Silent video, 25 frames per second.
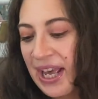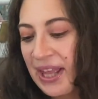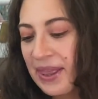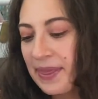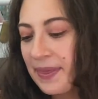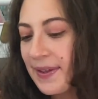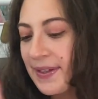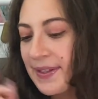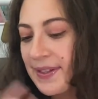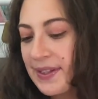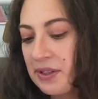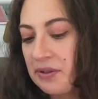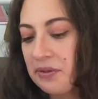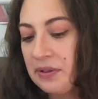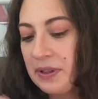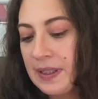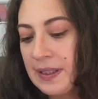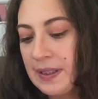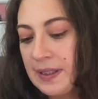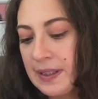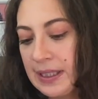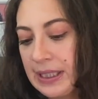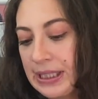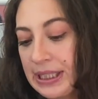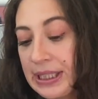This
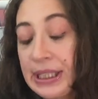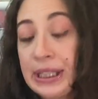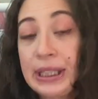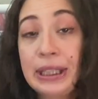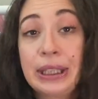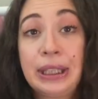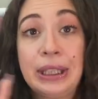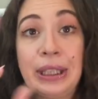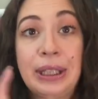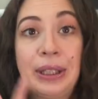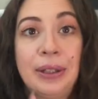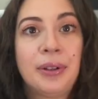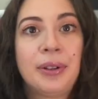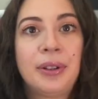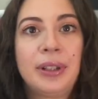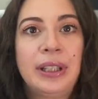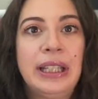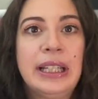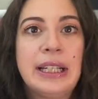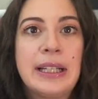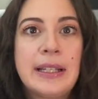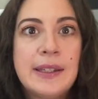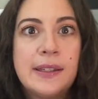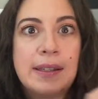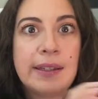series is literally
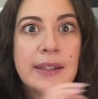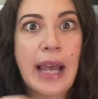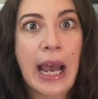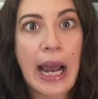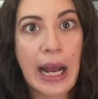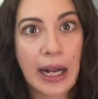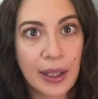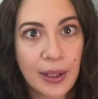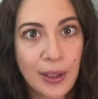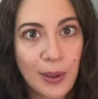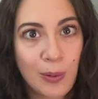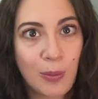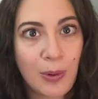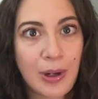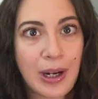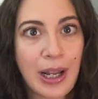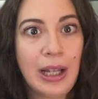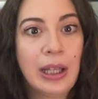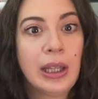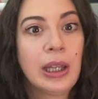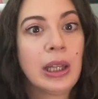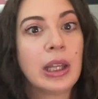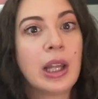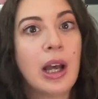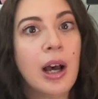exactly what I
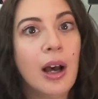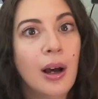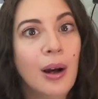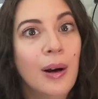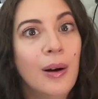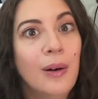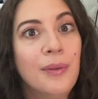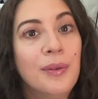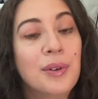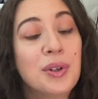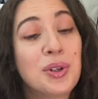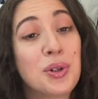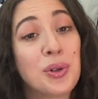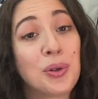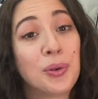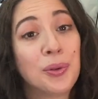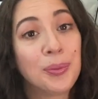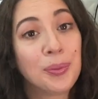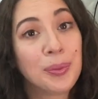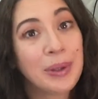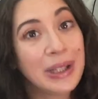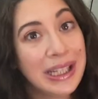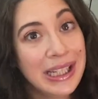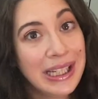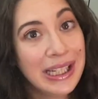love to
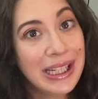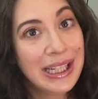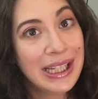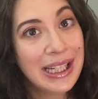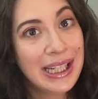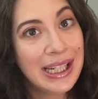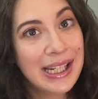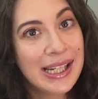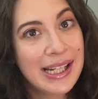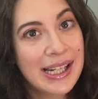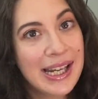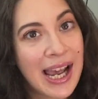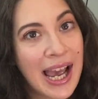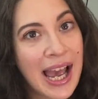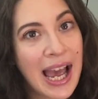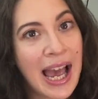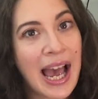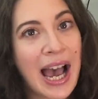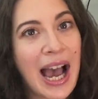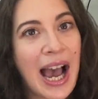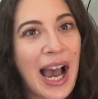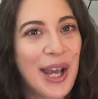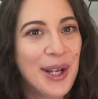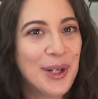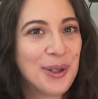read.
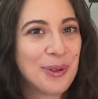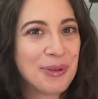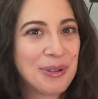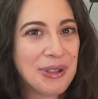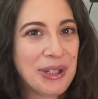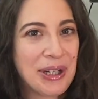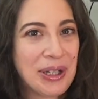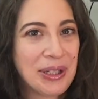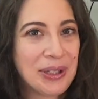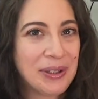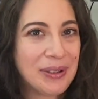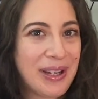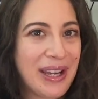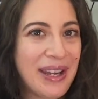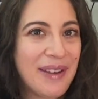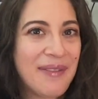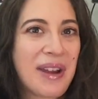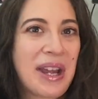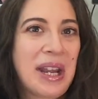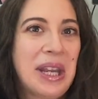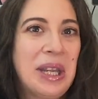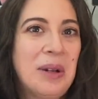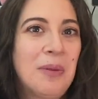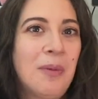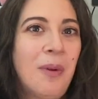I don't know if
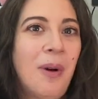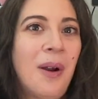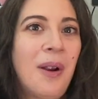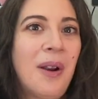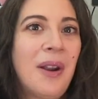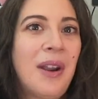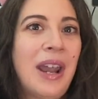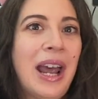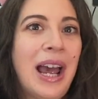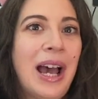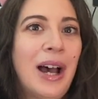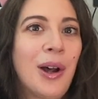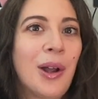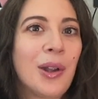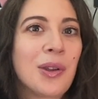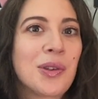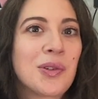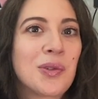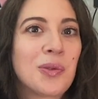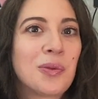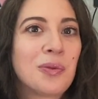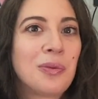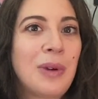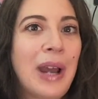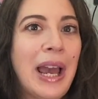anyone
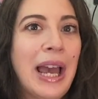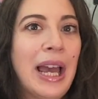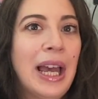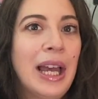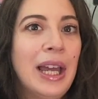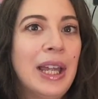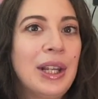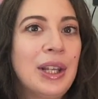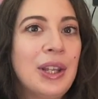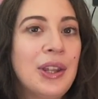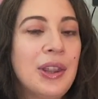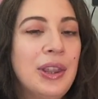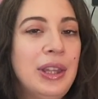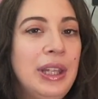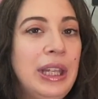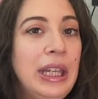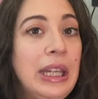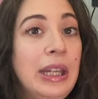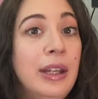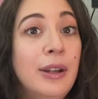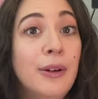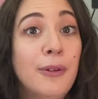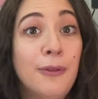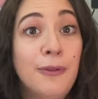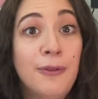else read
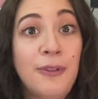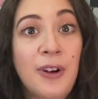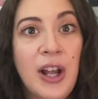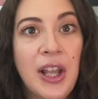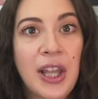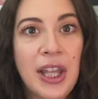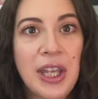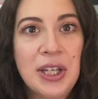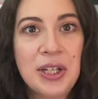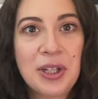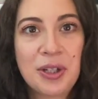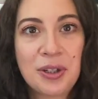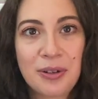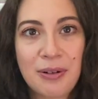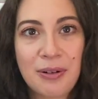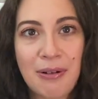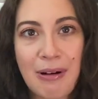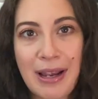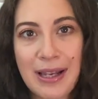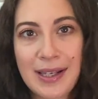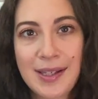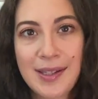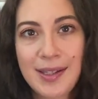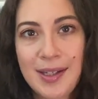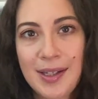the Fallen
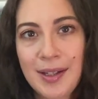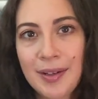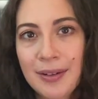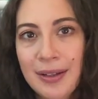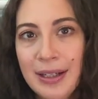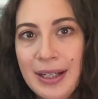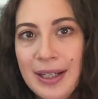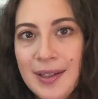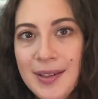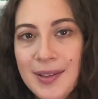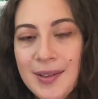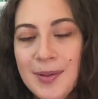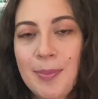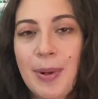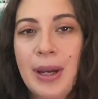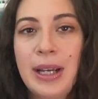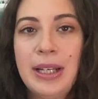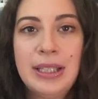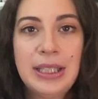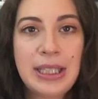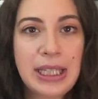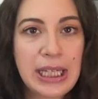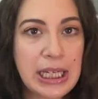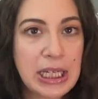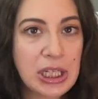Crest series by
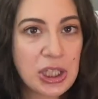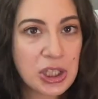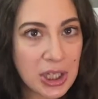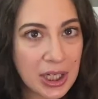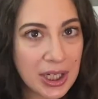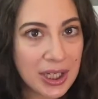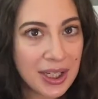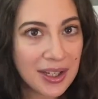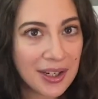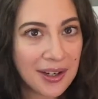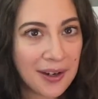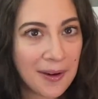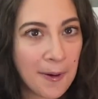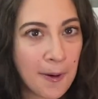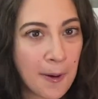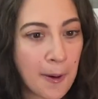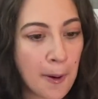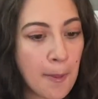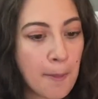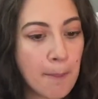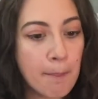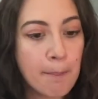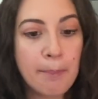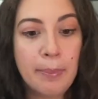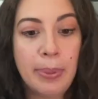Tejan,
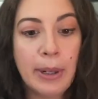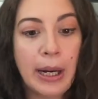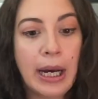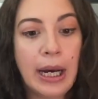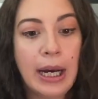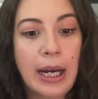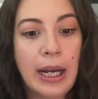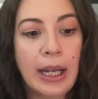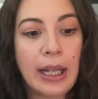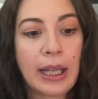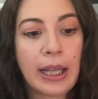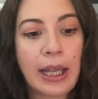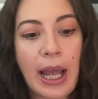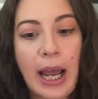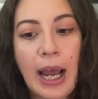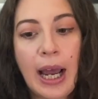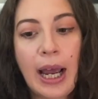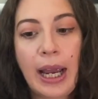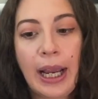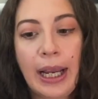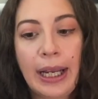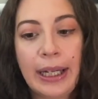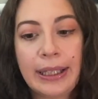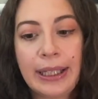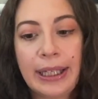but
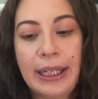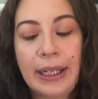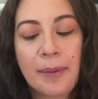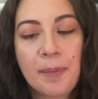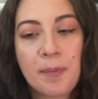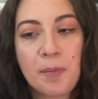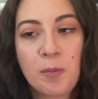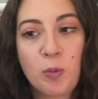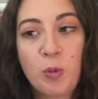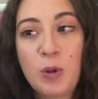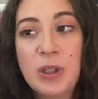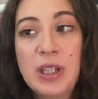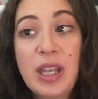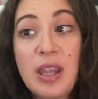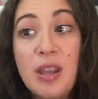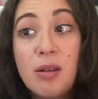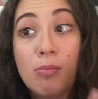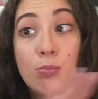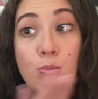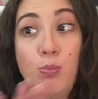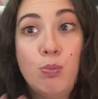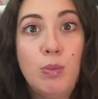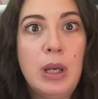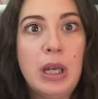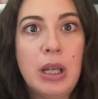I like was in the
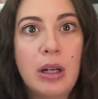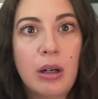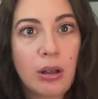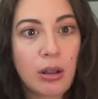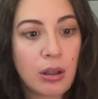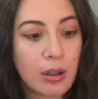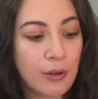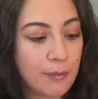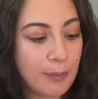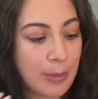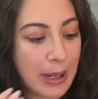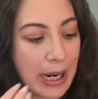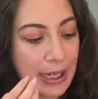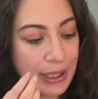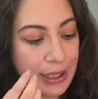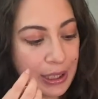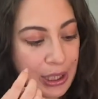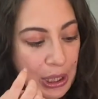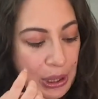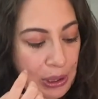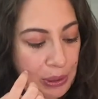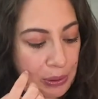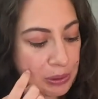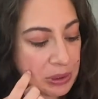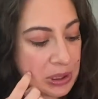middle of Binding
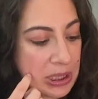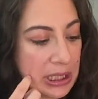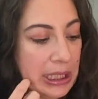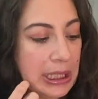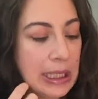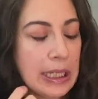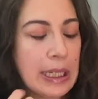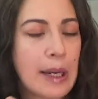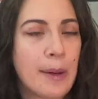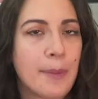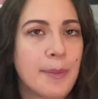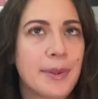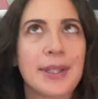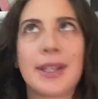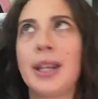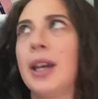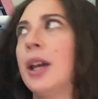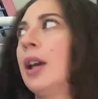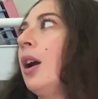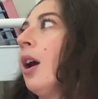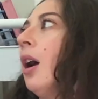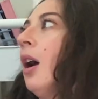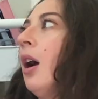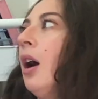13 and I was like,